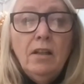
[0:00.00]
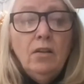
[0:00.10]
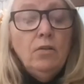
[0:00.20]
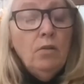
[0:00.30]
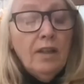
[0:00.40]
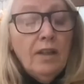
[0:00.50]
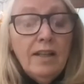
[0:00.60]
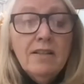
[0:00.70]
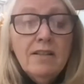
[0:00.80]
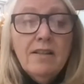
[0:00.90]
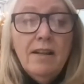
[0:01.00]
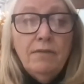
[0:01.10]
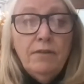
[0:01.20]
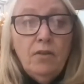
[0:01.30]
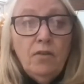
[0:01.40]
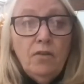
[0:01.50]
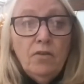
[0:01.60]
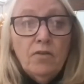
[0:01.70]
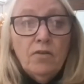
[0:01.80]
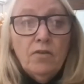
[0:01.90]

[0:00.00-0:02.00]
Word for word: who again sat for psychic